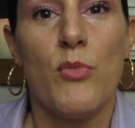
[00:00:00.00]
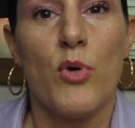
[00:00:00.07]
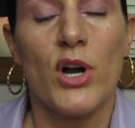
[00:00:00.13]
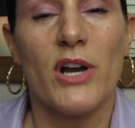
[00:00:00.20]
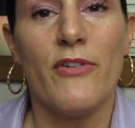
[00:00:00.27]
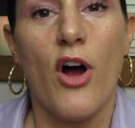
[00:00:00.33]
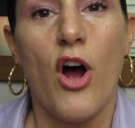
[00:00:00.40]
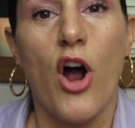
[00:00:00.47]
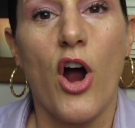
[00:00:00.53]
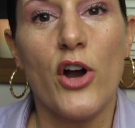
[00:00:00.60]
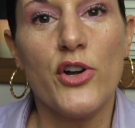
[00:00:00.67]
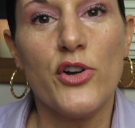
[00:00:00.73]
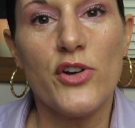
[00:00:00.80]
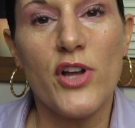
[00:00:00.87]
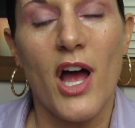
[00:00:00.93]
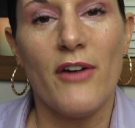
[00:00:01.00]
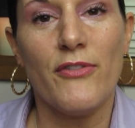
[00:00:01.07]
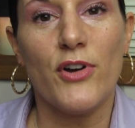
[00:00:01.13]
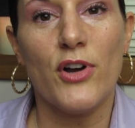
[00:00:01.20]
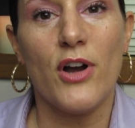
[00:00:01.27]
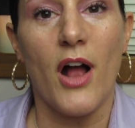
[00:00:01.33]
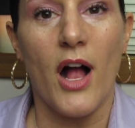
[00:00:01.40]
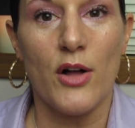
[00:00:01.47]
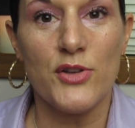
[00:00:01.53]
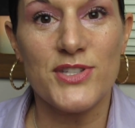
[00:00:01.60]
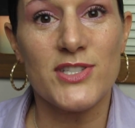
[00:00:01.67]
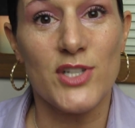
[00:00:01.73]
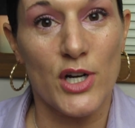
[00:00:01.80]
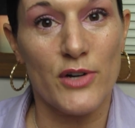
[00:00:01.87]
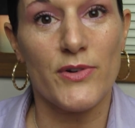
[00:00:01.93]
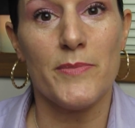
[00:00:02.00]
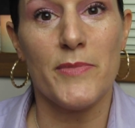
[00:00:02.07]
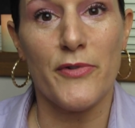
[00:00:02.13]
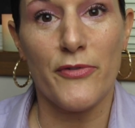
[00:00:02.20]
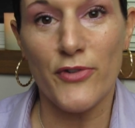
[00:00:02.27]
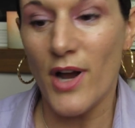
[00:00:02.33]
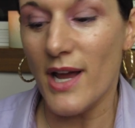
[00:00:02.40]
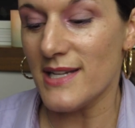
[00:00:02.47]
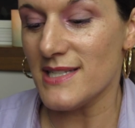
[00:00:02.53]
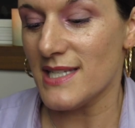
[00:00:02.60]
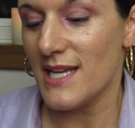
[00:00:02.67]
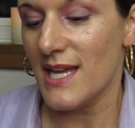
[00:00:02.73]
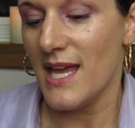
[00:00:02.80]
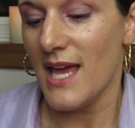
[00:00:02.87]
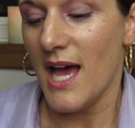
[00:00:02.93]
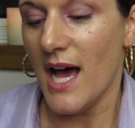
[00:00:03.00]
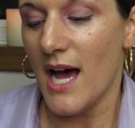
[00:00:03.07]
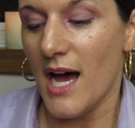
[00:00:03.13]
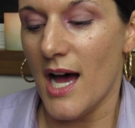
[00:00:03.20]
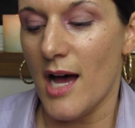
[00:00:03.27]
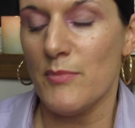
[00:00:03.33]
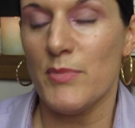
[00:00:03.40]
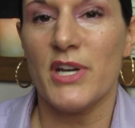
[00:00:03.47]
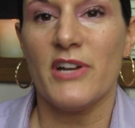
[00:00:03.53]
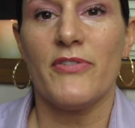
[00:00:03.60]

more of a harder cover, I'll start from the front. Um, but